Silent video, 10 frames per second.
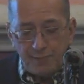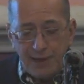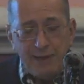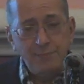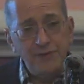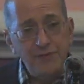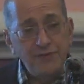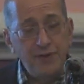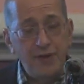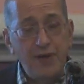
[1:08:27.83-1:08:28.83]

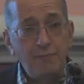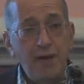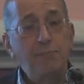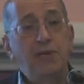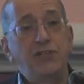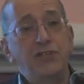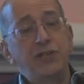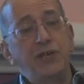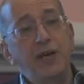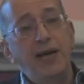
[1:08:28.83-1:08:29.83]
papers
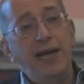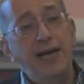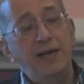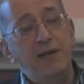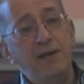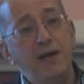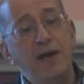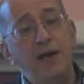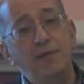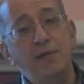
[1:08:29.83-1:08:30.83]
published in
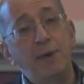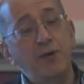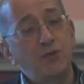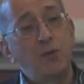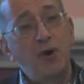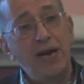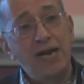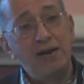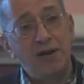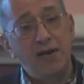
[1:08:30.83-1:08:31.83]
um, the post war
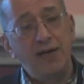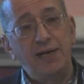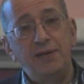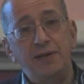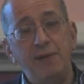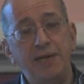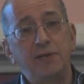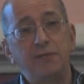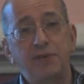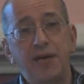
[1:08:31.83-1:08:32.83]
era in the
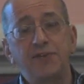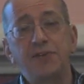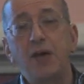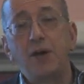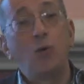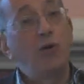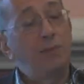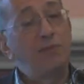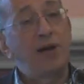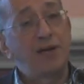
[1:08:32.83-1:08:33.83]
medical press call
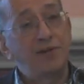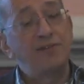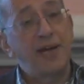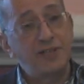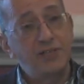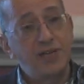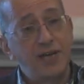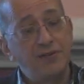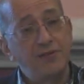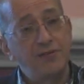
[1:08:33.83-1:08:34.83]
it paralysis
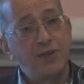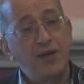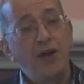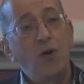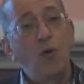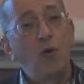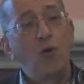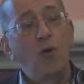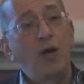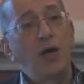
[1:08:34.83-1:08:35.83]
agitans
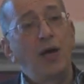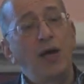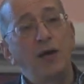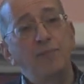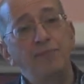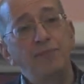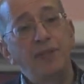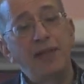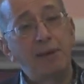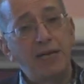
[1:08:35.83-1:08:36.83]
or um,
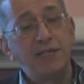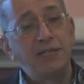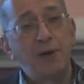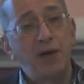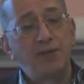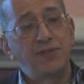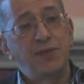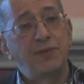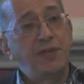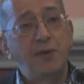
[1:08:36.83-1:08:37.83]
La Maladie de
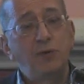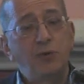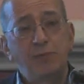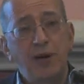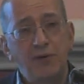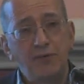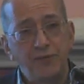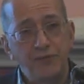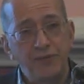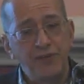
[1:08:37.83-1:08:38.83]
Parkinson. They don't call it
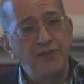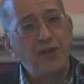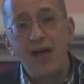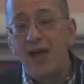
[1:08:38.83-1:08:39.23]
Parkinson's disease.